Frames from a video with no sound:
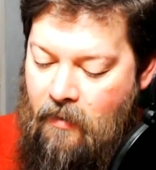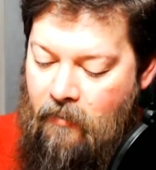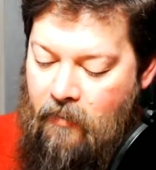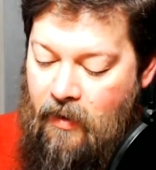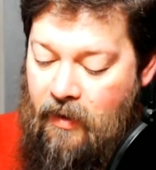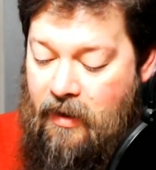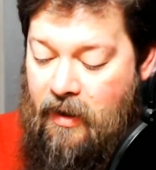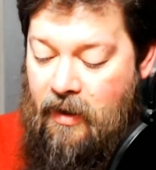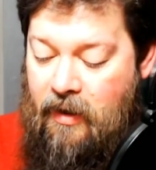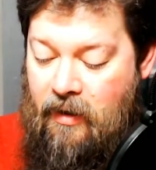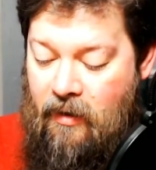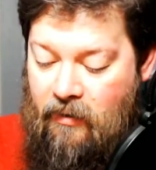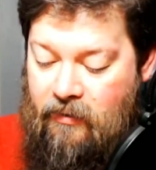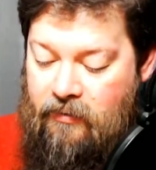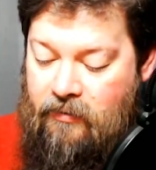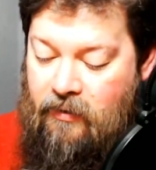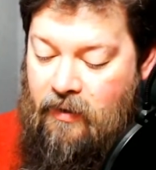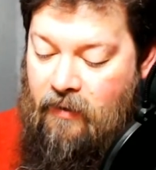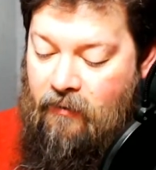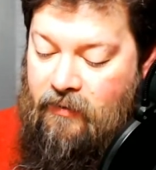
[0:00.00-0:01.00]
But can He
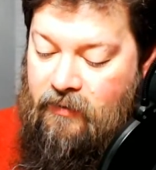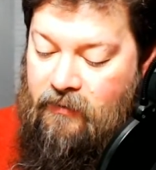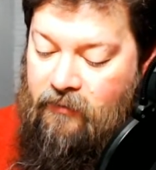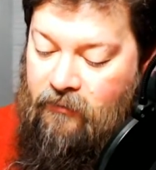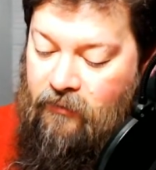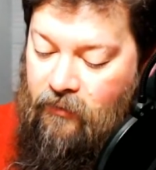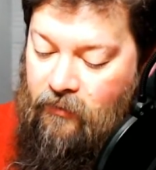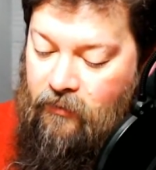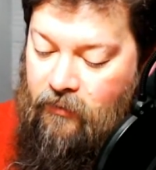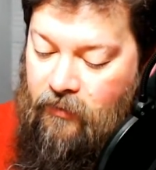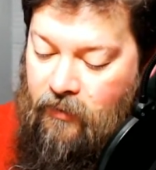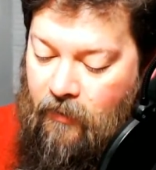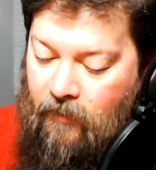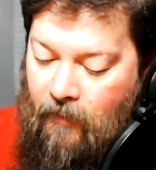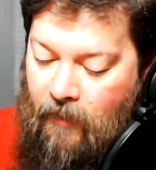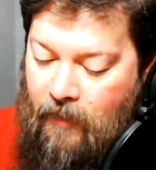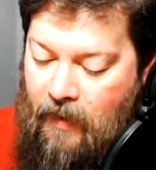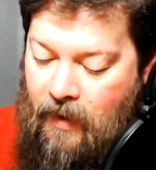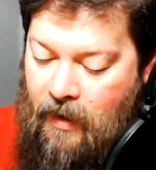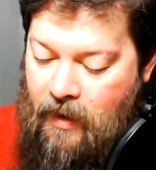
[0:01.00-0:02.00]
also give us food?
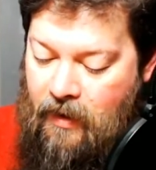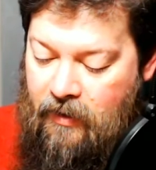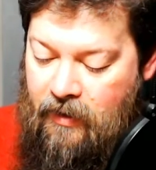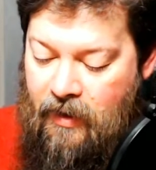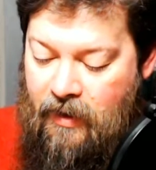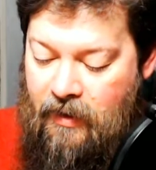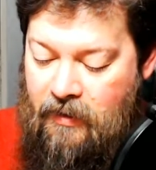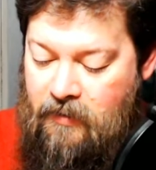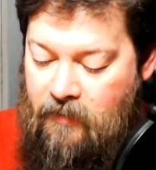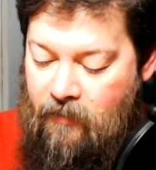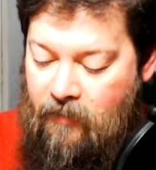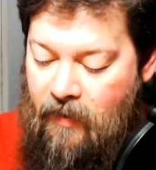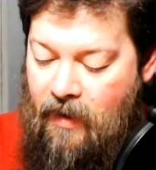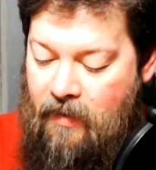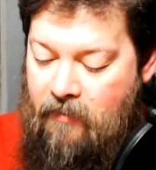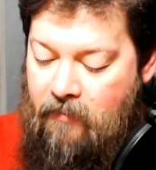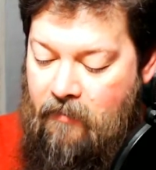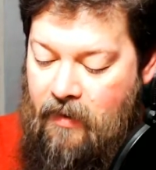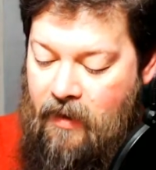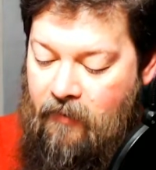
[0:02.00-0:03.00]
Can He supply
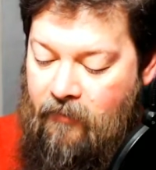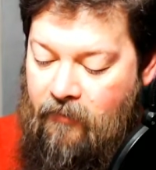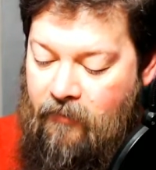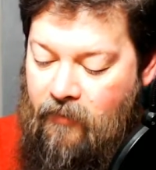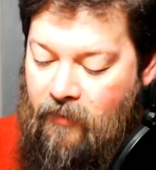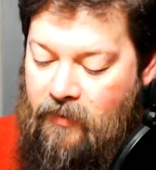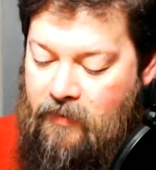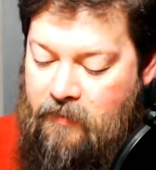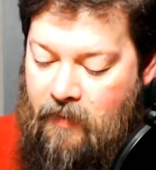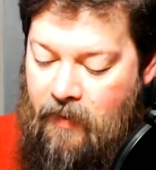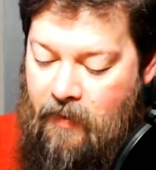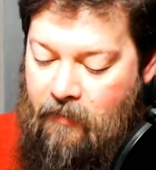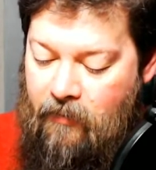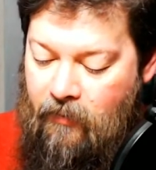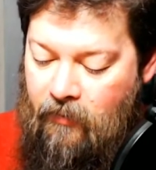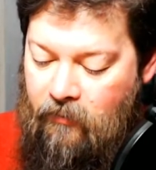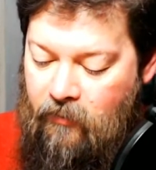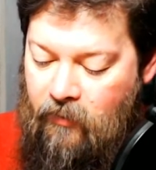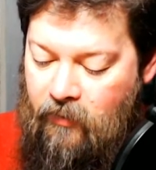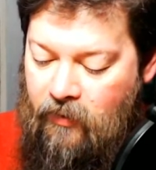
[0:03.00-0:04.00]
meat for His
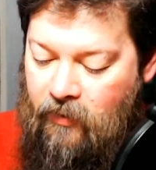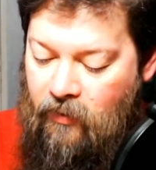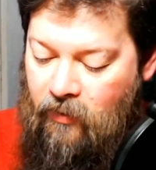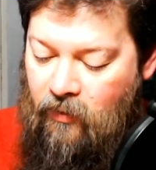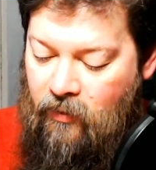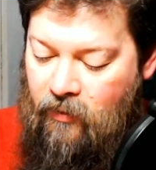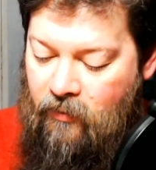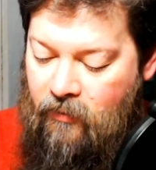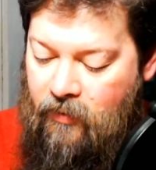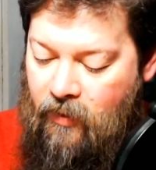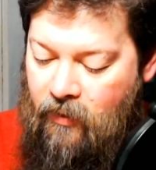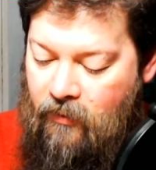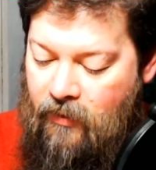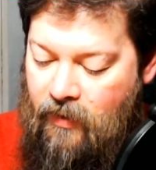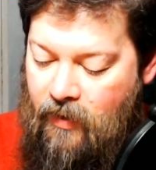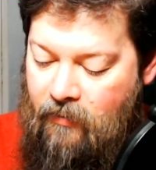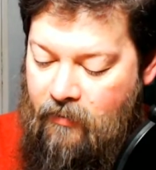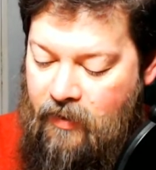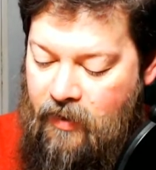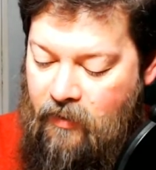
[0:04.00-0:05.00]
people? When the Lord heard
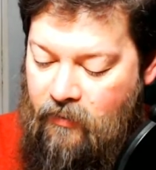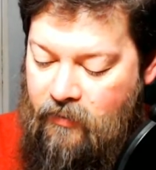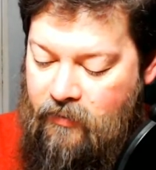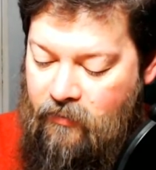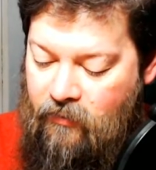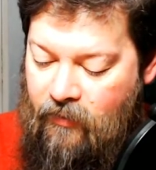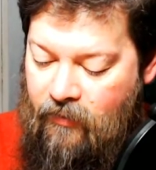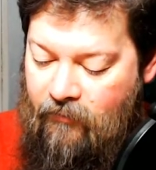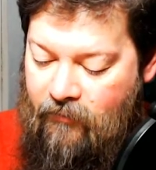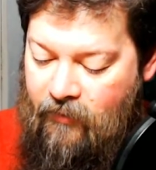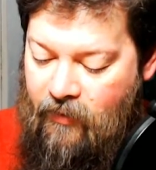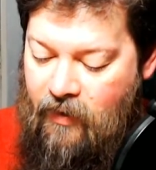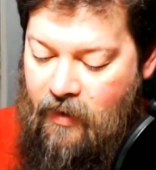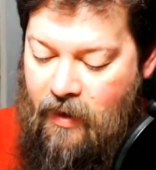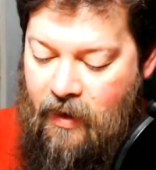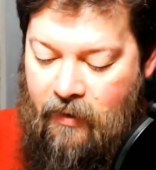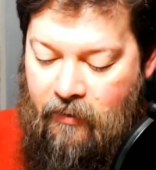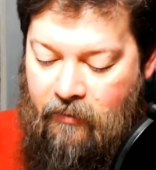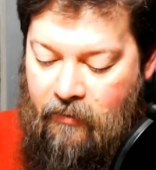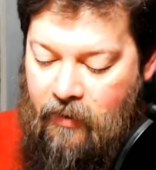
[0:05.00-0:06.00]
them, He was very
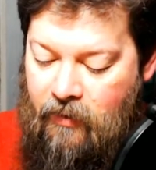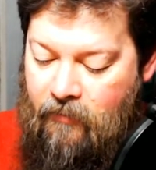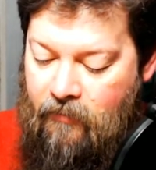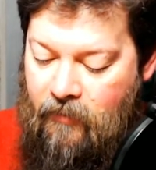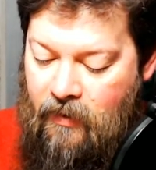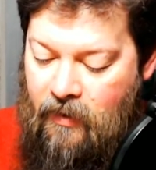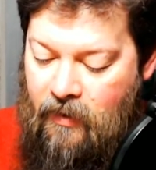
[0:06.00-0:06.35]
angry.